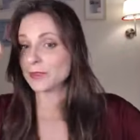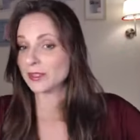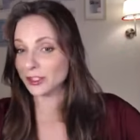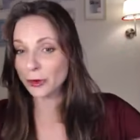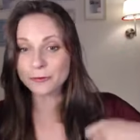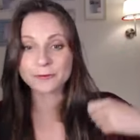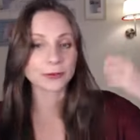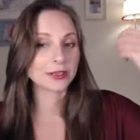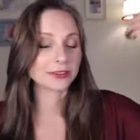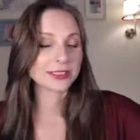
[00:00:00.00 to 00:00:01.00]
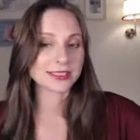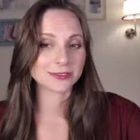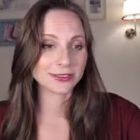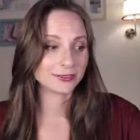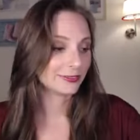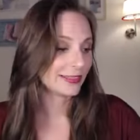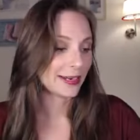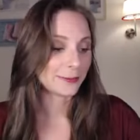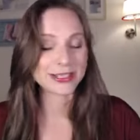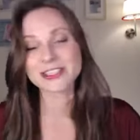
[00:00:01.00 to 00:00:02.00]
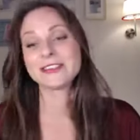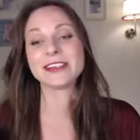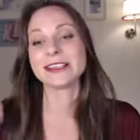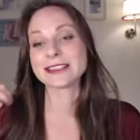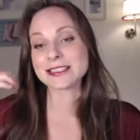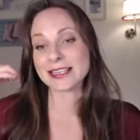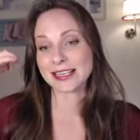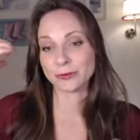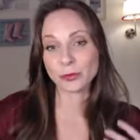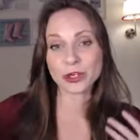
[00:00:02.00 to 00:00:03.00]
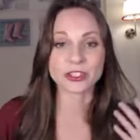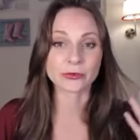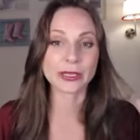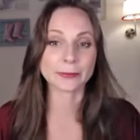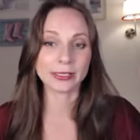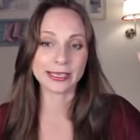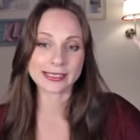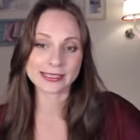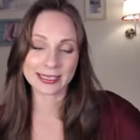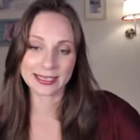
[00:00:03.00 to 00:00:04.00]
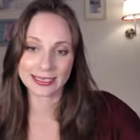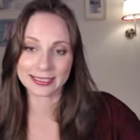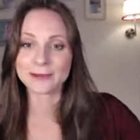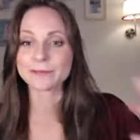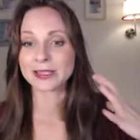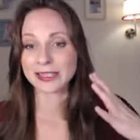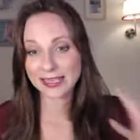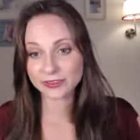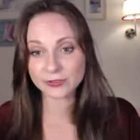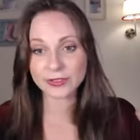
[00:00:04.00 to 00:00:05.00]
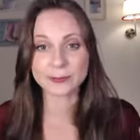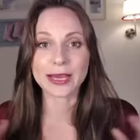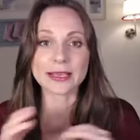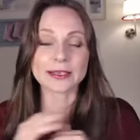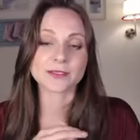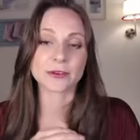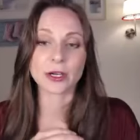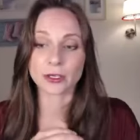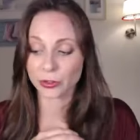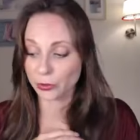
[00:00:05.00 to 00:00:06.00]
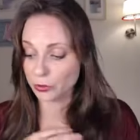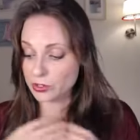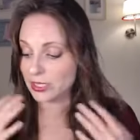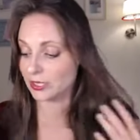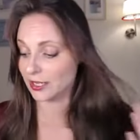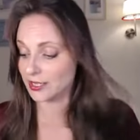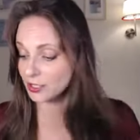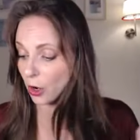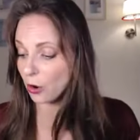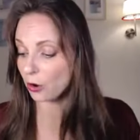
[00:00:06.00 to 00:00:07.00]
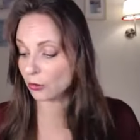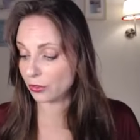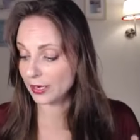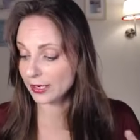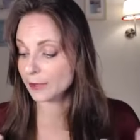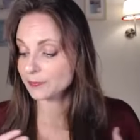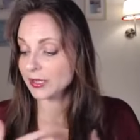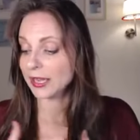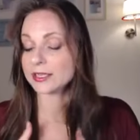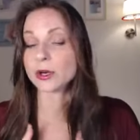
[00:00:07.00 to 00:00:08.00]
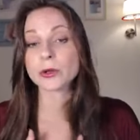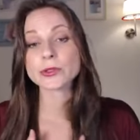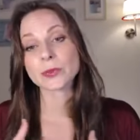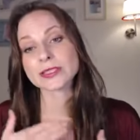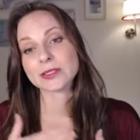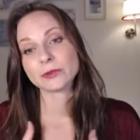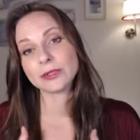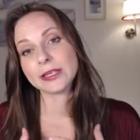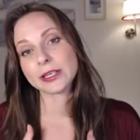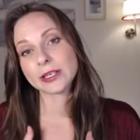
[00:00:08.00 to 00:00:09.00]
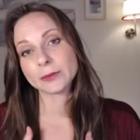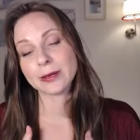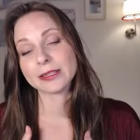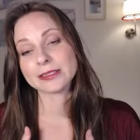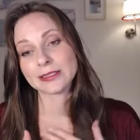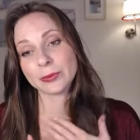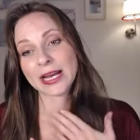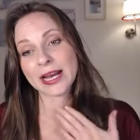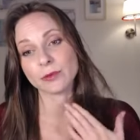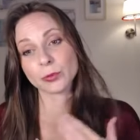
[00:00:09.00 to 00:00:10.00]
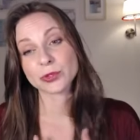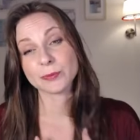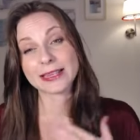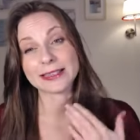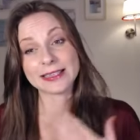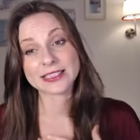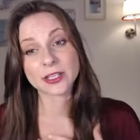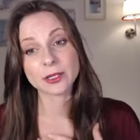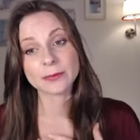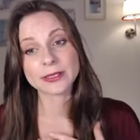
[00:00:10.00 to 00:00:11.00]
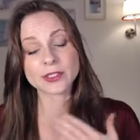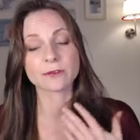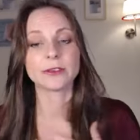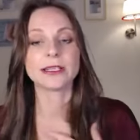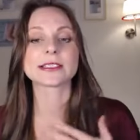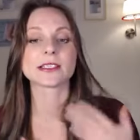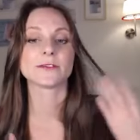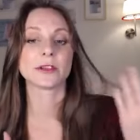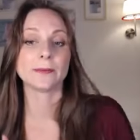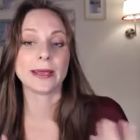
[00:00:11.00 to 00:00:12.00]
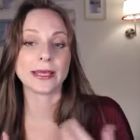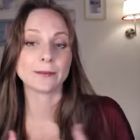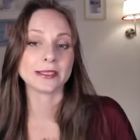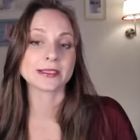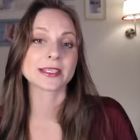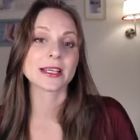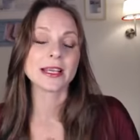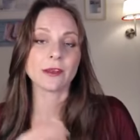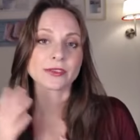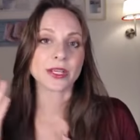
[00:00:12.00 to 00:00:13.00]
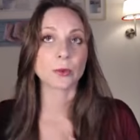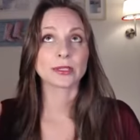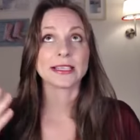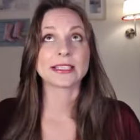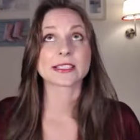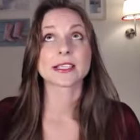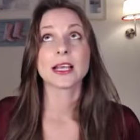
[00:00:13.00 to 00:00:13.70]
go through their materials, they can watch the replays, they can get the reminders for our calls. It's all there. And also what's really good about it is that we have automatic installments. So for instance, for the payment, if someone is